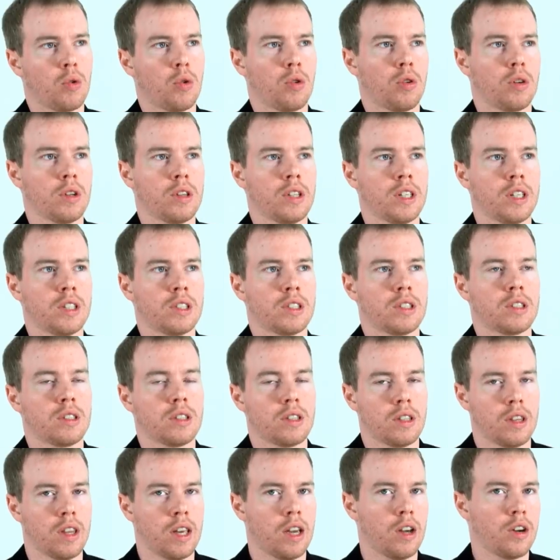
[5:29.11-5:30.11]
or at least
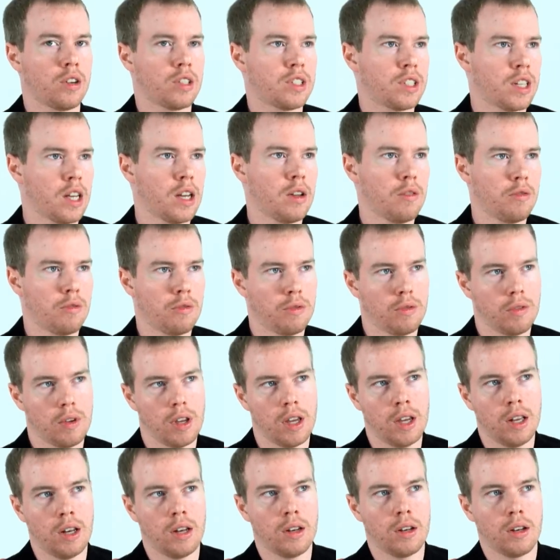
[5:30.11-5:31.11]
they are safe
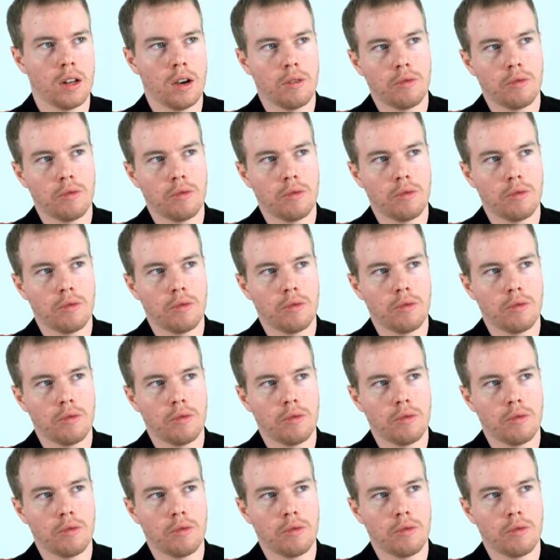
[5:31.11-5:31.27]
in